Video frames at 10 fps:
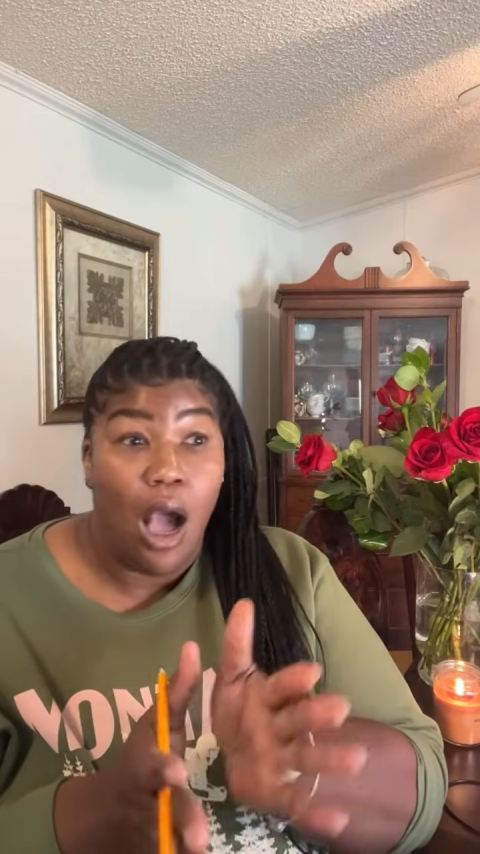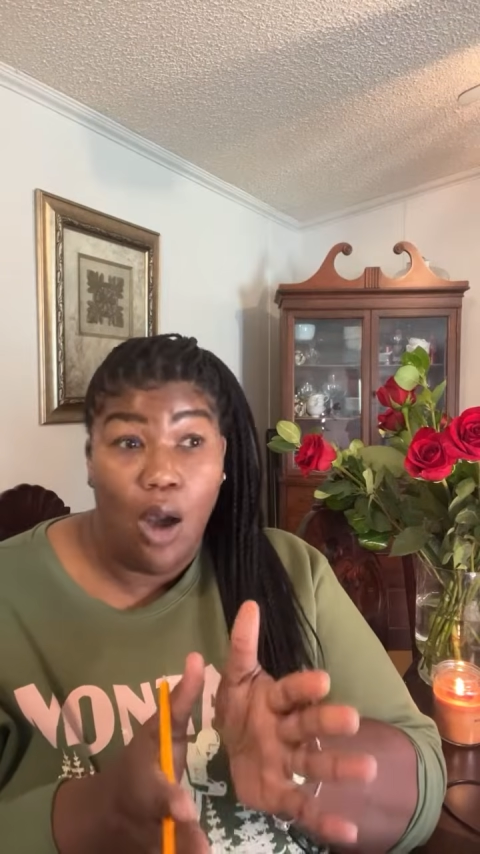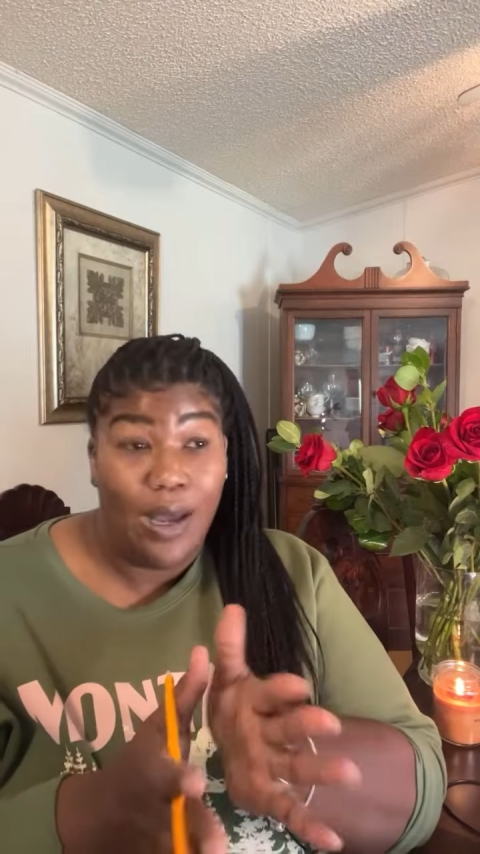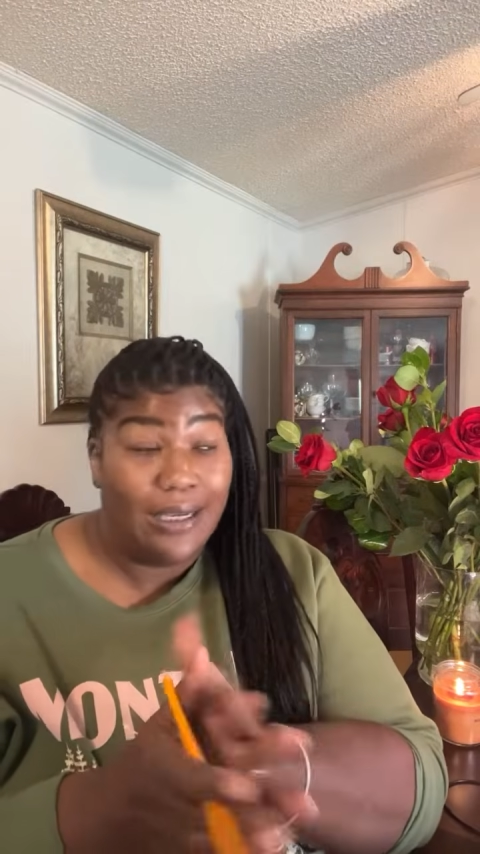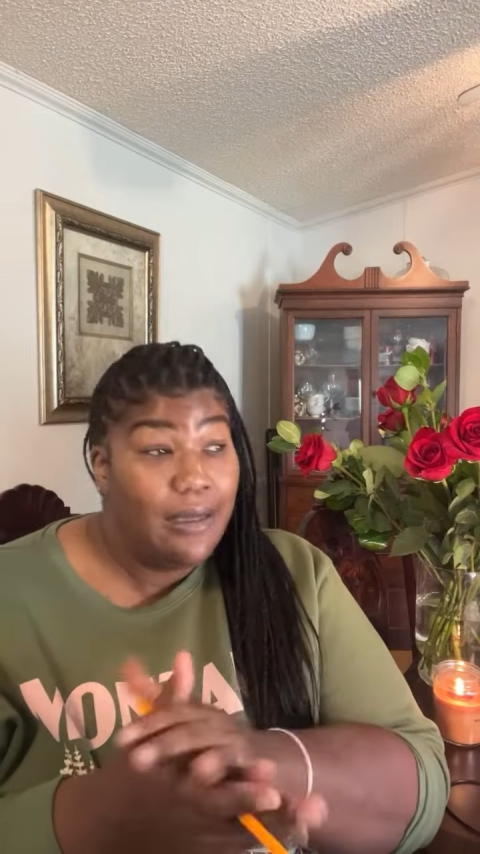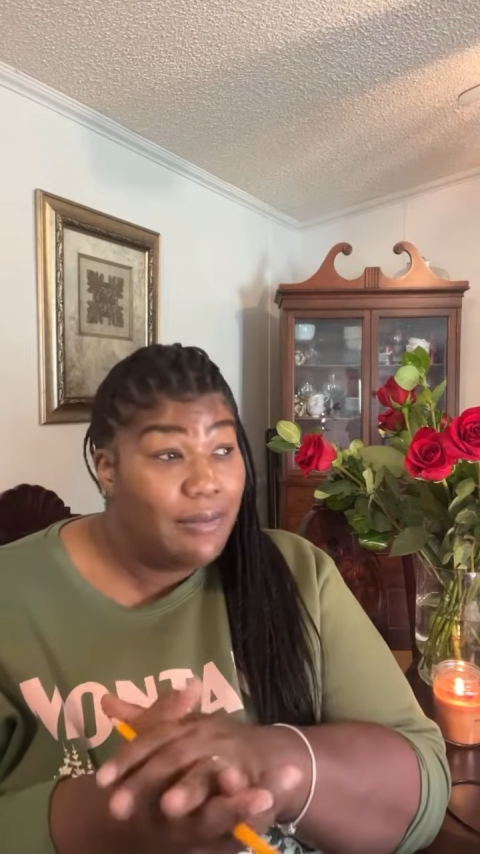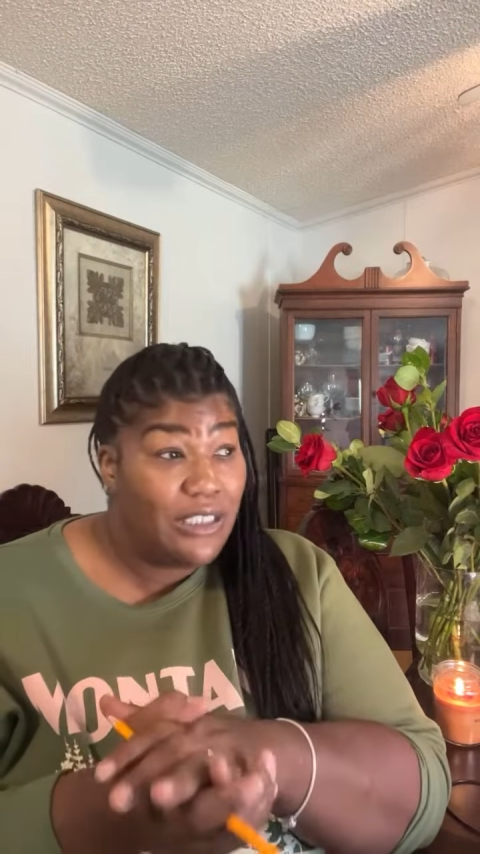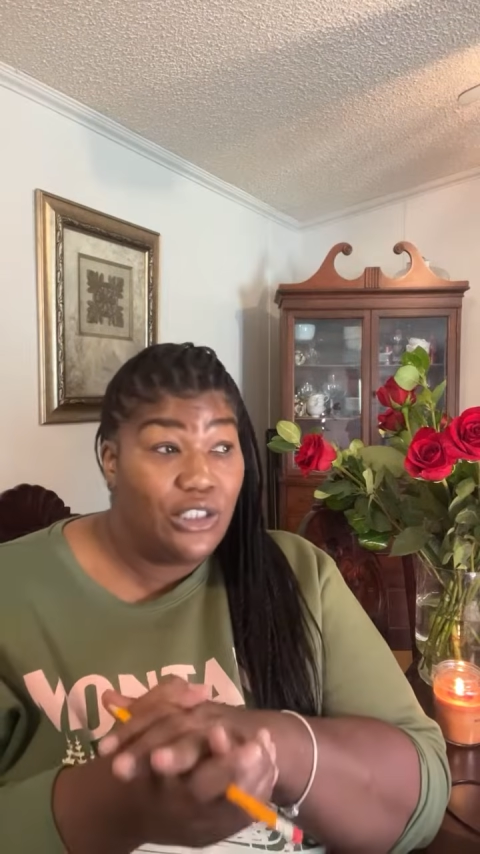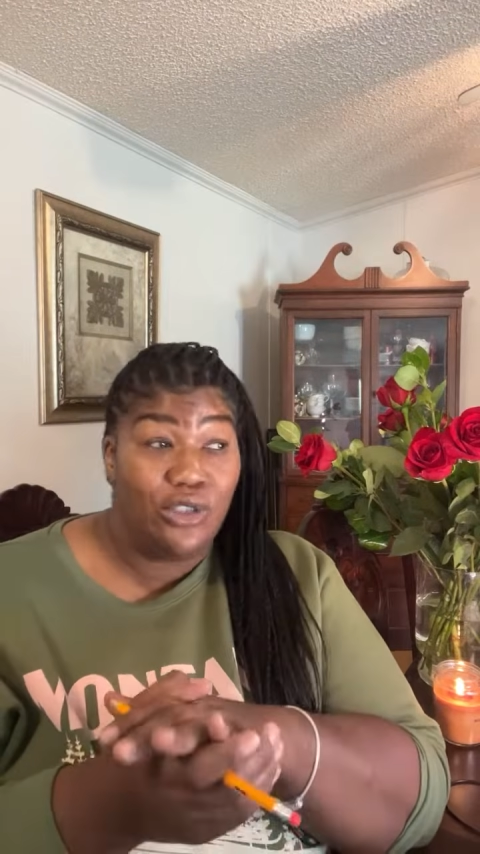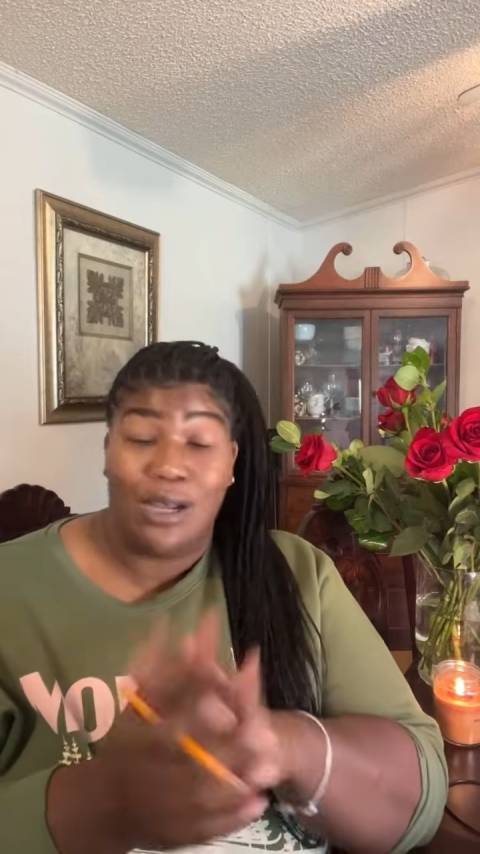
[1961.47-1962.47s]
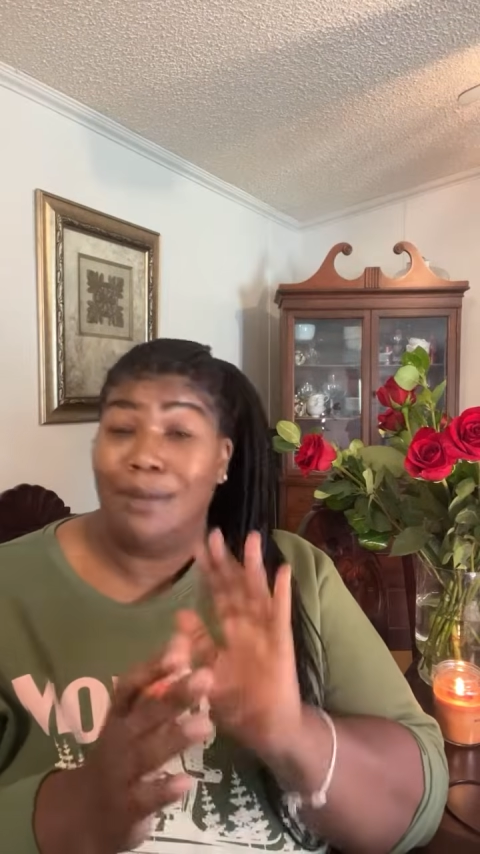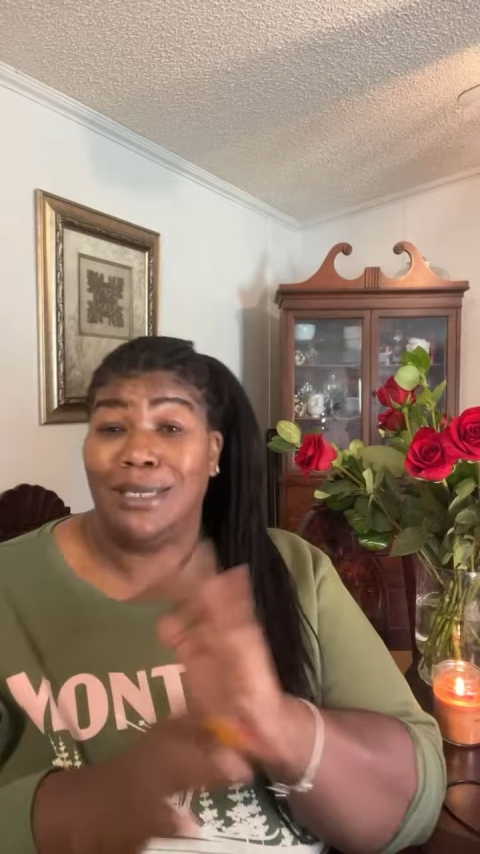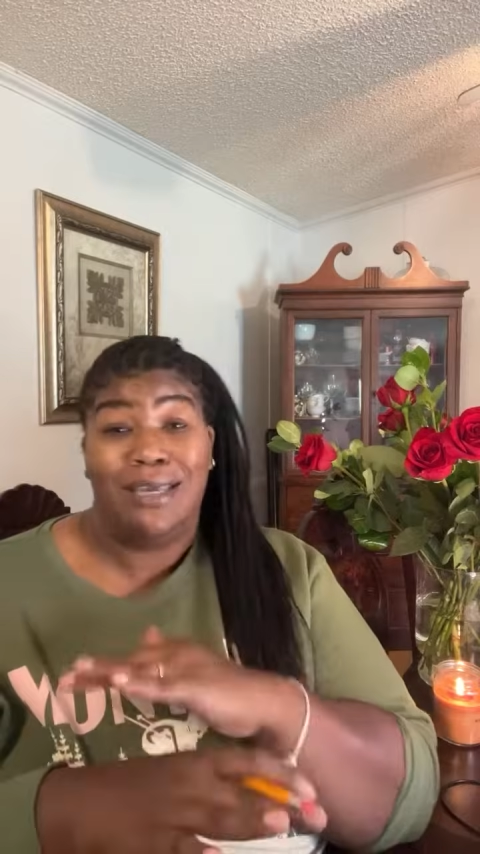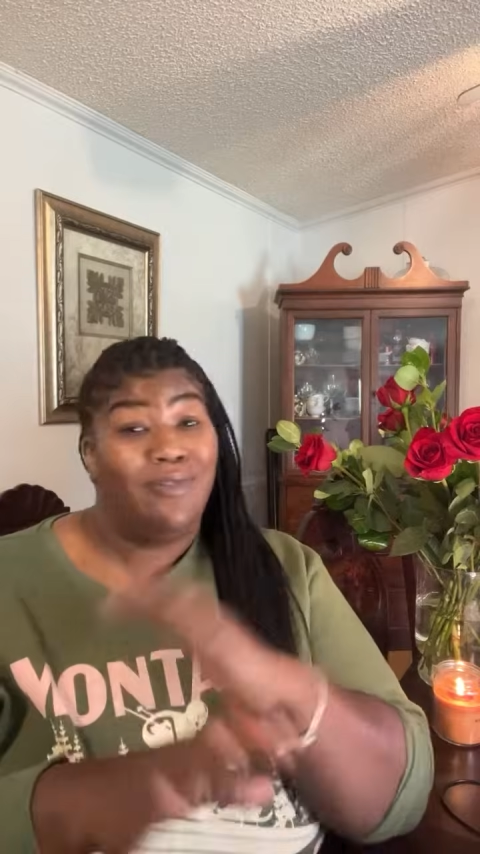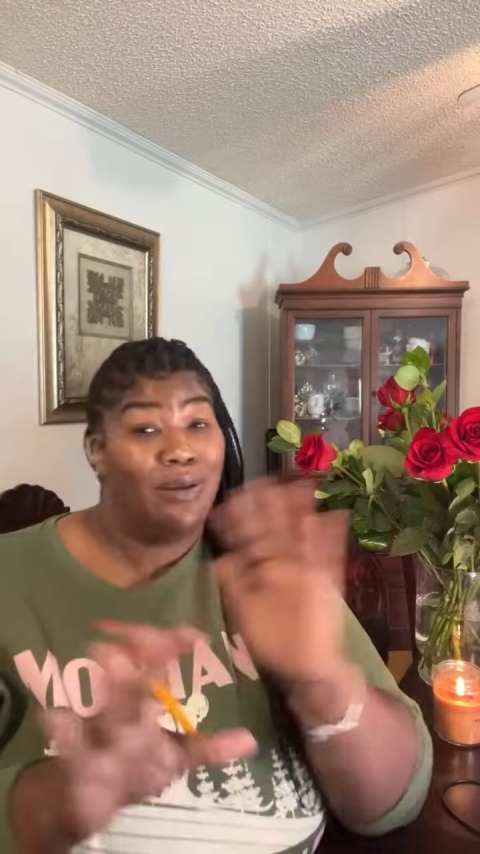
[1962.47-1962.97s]
oh, I love my children, I'm
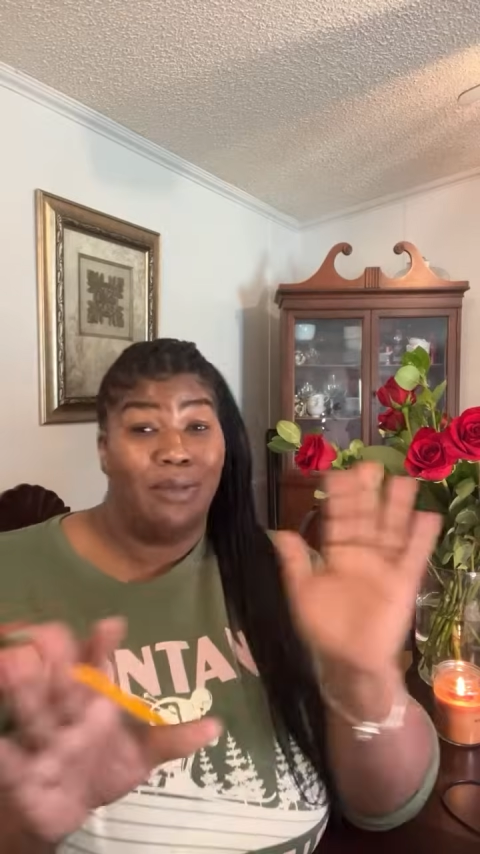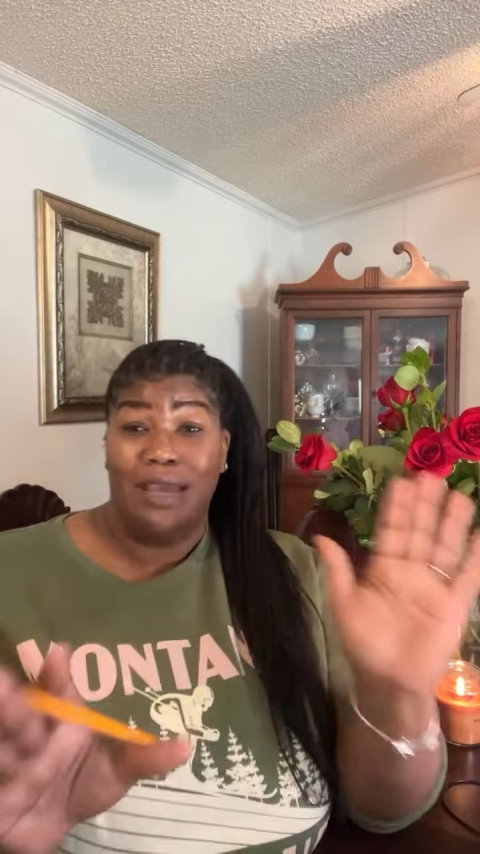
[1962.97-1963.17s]
gonna give them